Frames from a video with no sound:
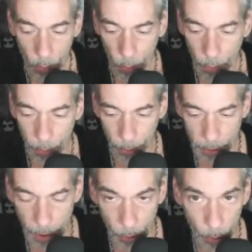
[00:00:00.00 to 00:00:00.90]
with a
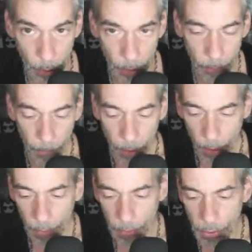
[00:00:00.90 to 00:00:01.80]
tarot reading.
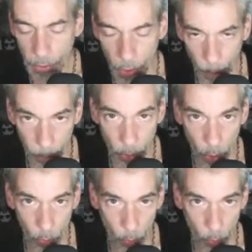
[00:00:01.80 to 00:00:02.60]
And this is an upper-lower